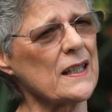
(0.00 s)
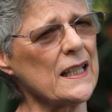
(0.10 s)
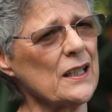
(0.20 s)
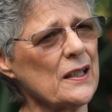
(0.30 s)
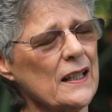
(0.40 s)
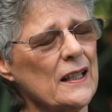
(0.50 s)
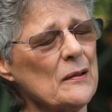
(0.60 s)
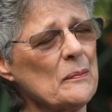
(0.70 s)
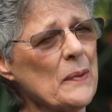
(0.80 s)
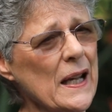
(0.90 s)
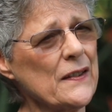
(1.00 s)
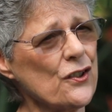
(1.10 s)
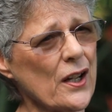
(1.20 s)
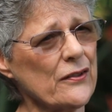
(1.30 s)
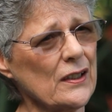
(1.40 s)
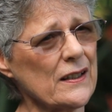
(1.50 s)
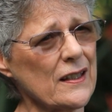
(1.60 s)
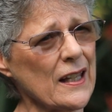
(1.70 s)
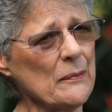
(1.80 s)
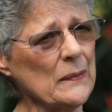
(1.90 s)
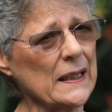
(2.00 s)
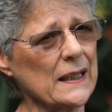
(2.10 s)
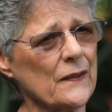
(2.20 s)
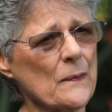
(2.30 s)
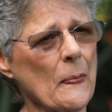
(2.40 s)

seat by the General Assembly.